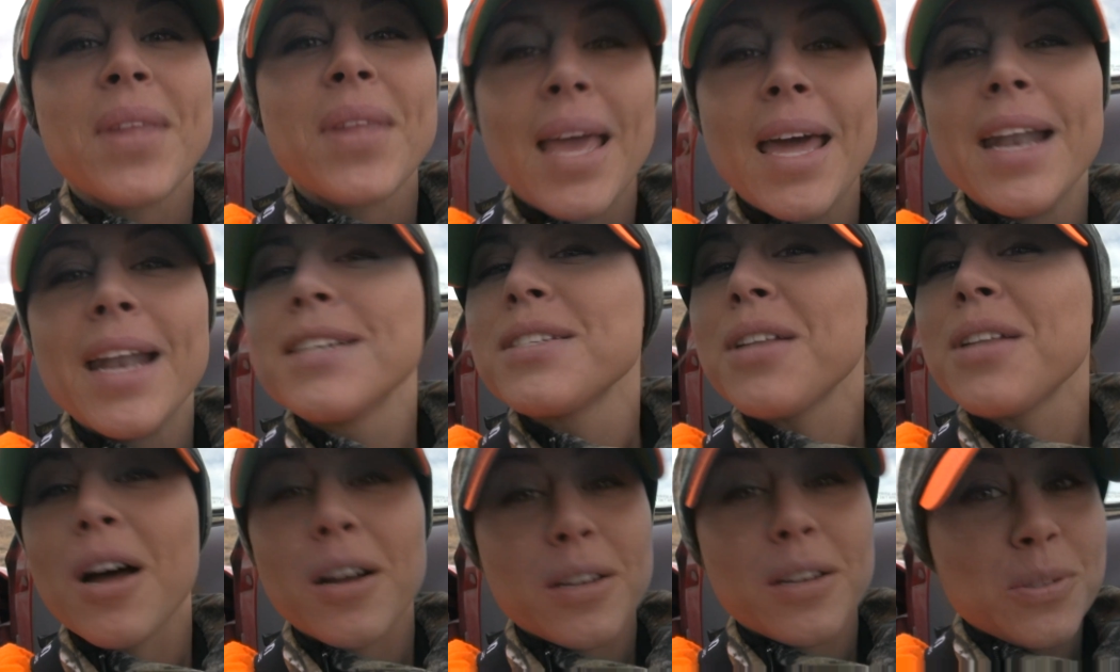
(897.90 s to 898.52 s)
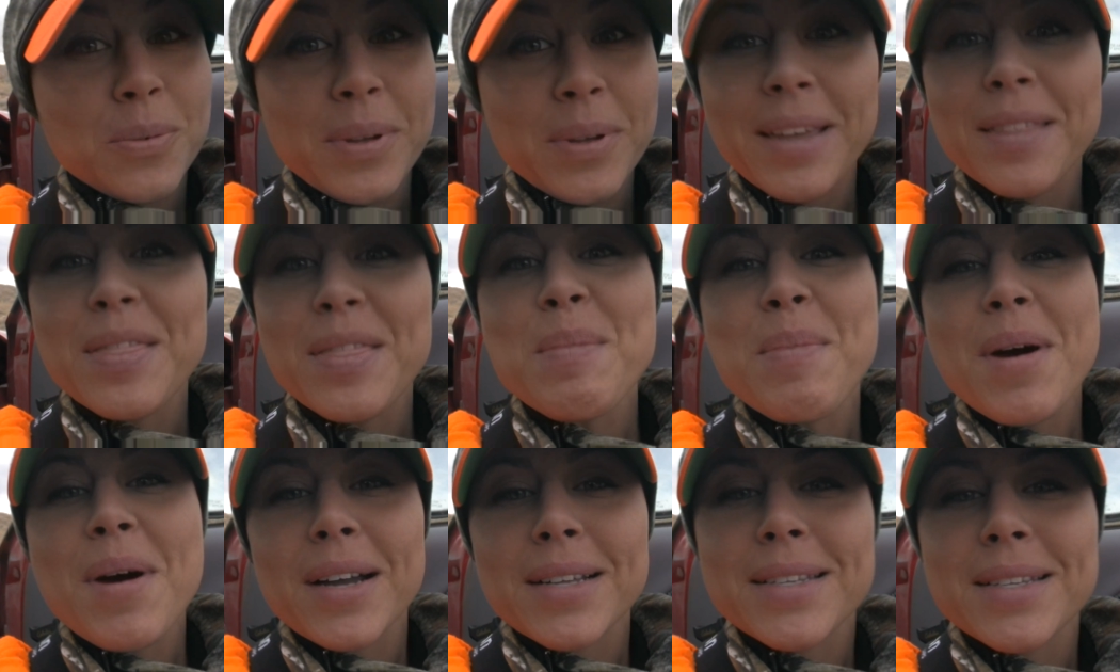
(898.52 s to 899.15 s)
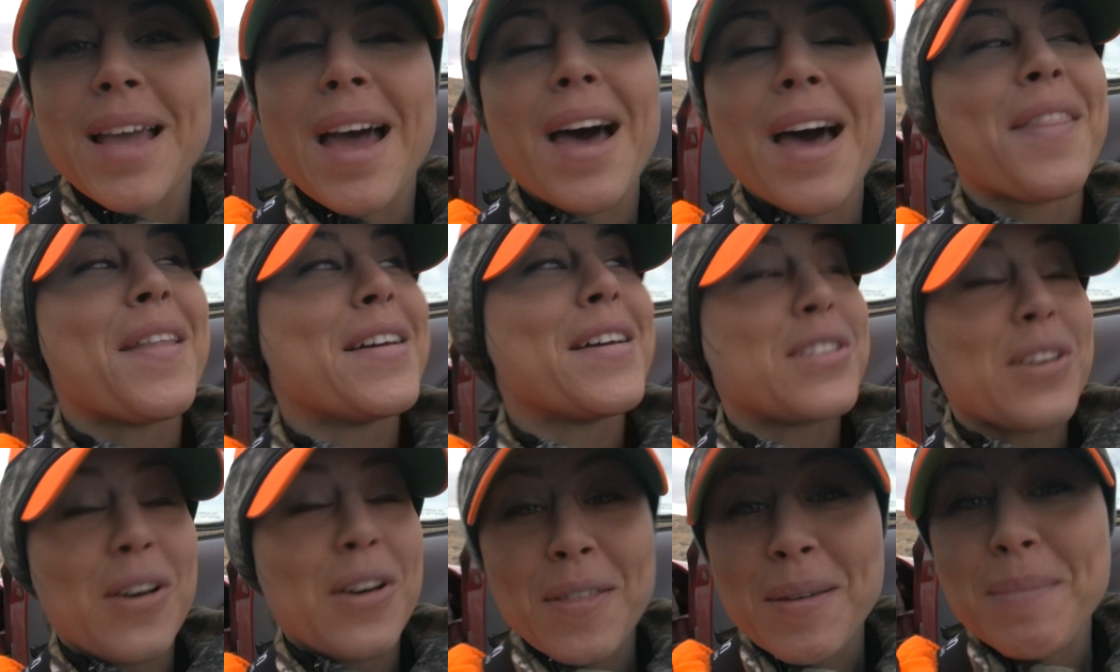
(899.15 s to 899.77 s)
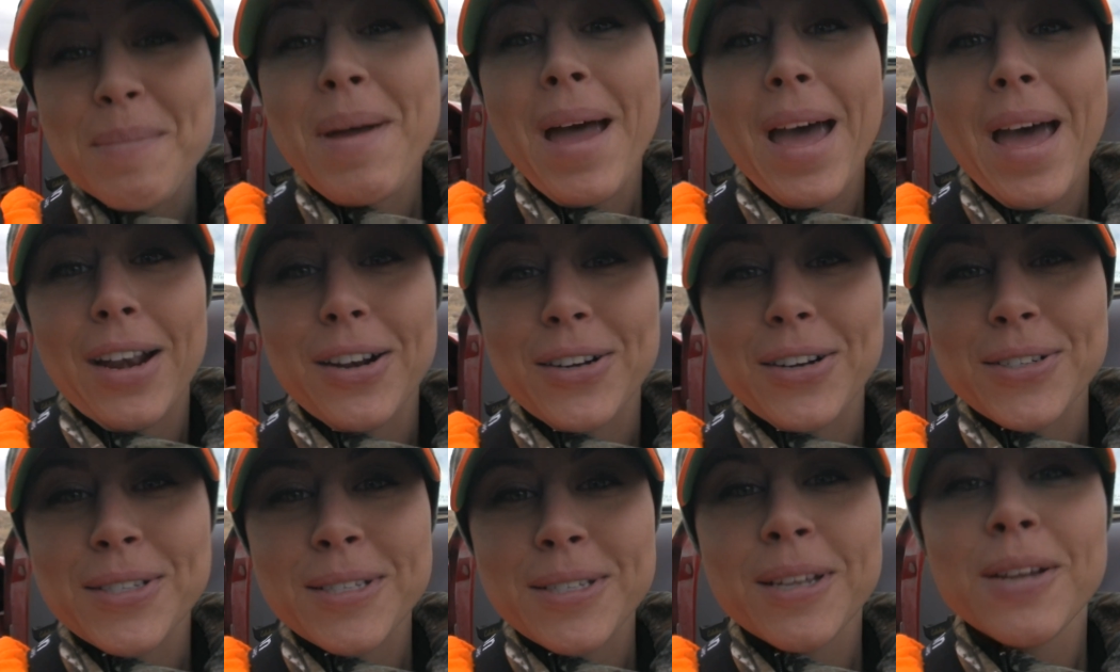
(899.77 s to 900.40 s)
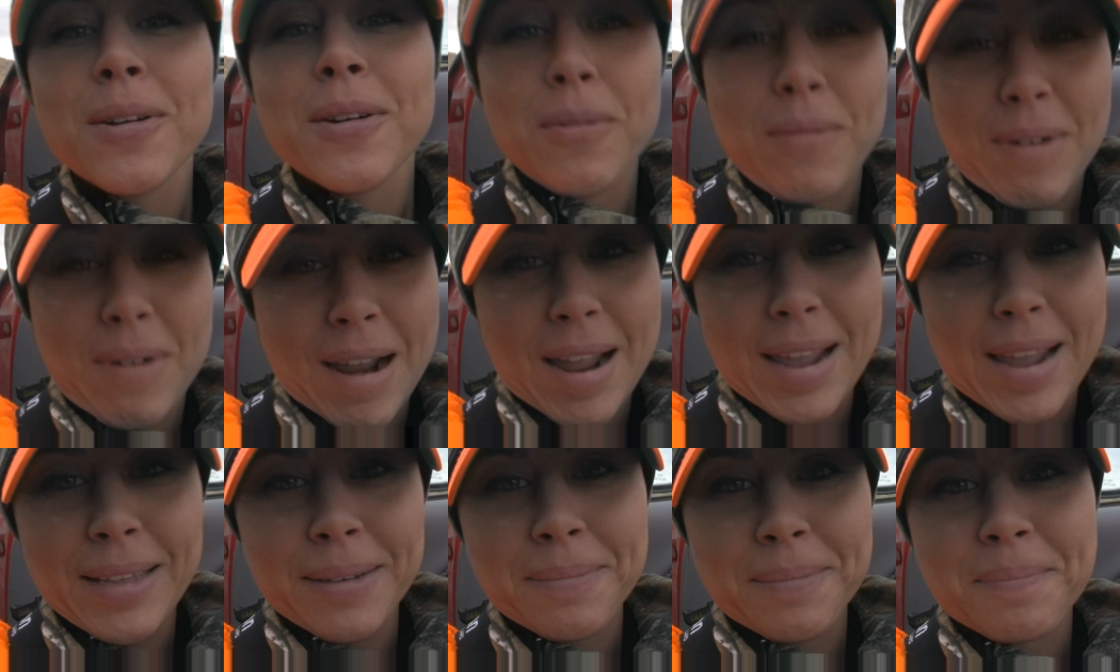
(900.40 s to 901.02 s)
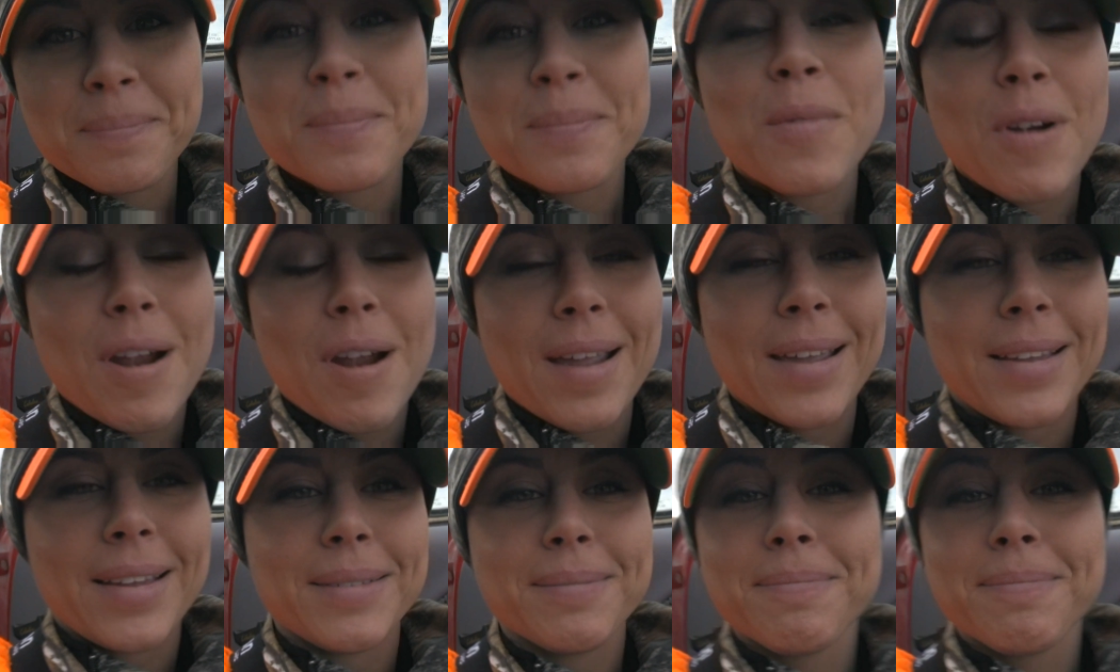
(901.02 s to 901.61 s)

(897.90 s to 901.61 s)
And as long as we get the buck down, that's all that matters, right? Right.